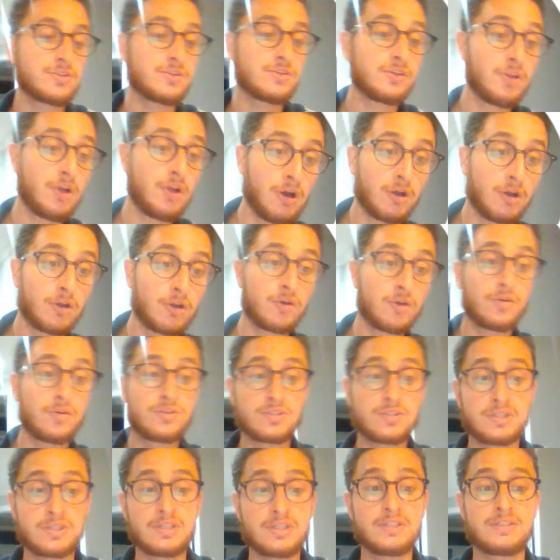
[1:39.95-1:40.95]
the longer
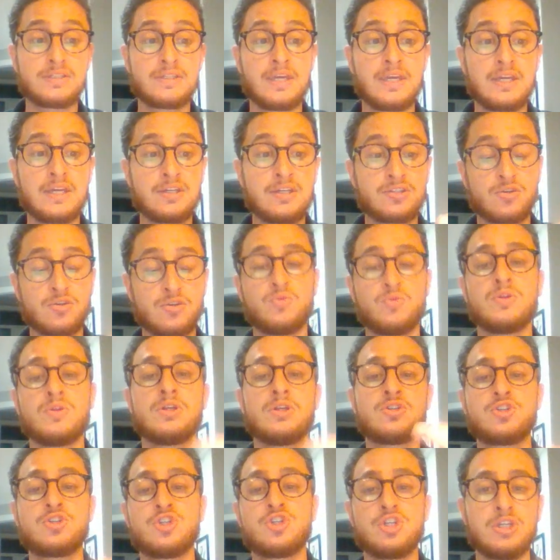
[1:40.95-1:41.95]
it's going to take to
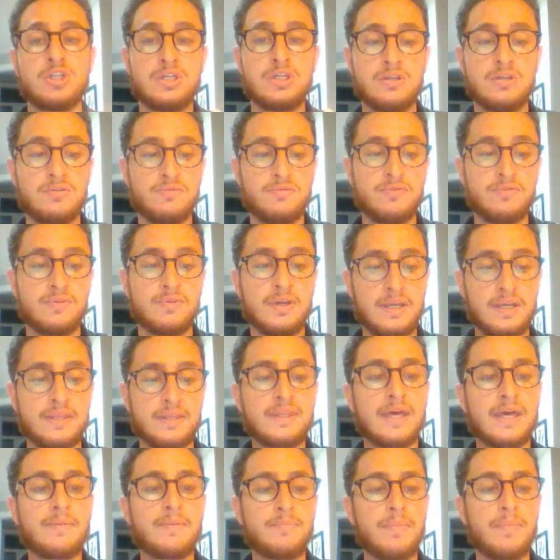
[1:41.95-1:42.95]
re-achieve
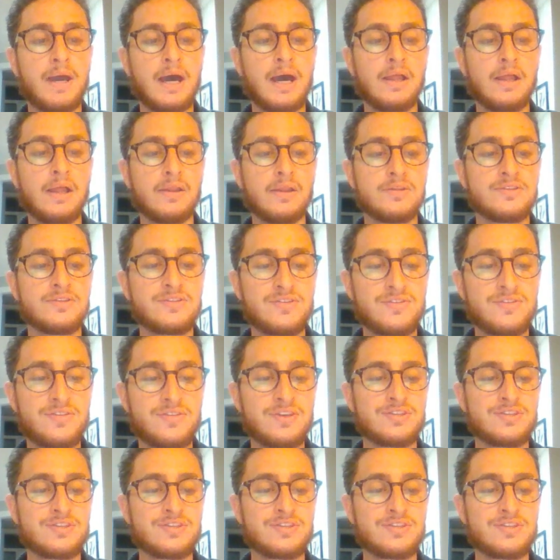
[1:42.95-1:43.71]
that balance.